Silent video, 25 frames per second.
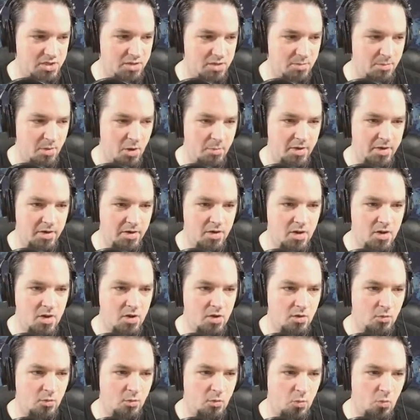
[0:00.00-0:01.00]
moment,
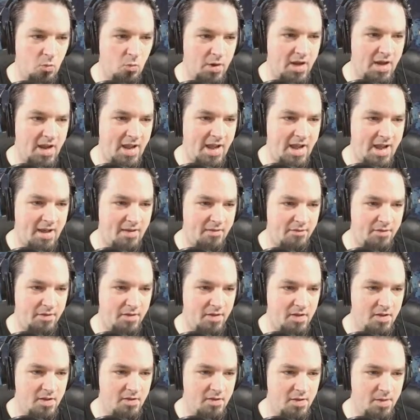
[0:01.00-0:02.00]
we have
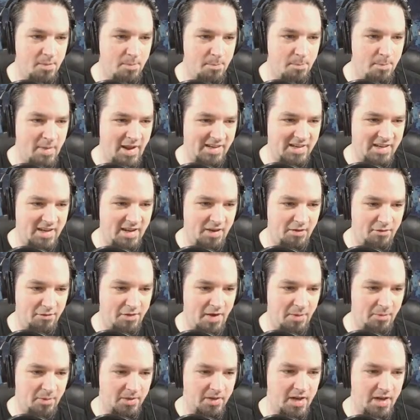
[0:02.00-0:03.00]
the medkit
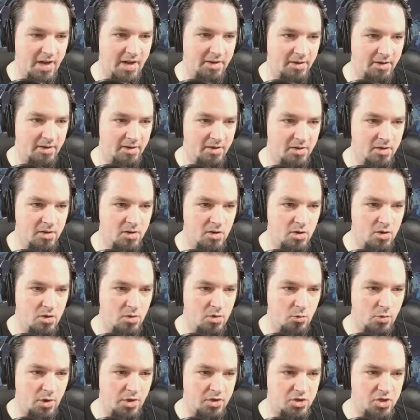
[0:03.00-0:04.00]
fabricator,
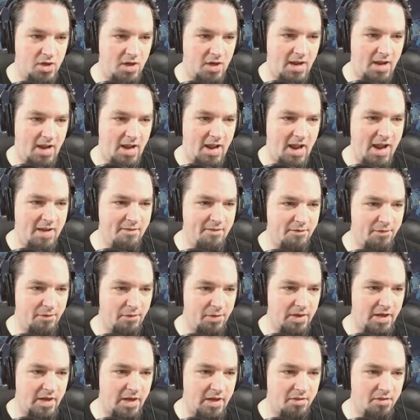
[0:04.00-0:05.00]
which
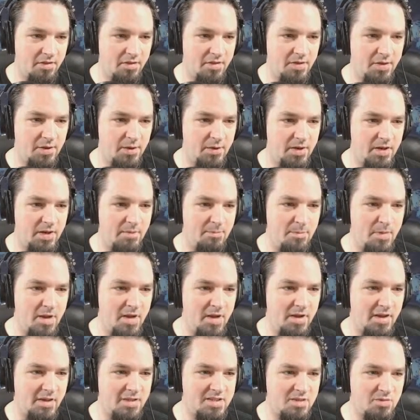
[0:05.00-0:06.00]
every 30
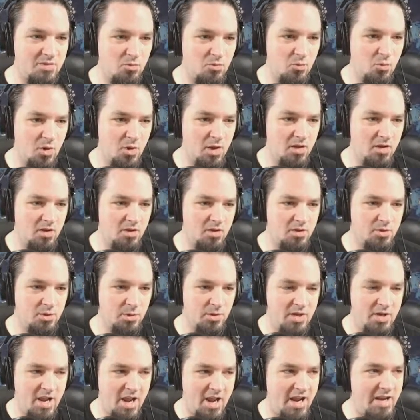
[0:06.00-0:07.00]
minutes will
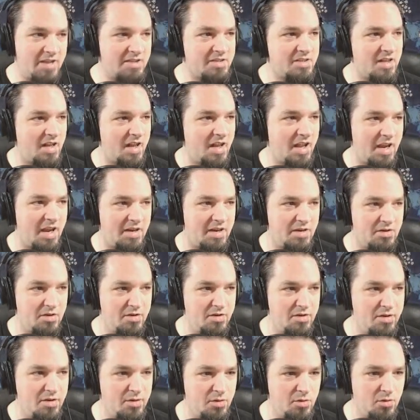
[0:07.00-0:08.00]
create a
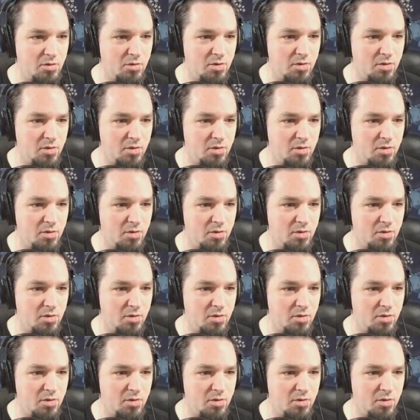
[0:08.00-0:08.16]
new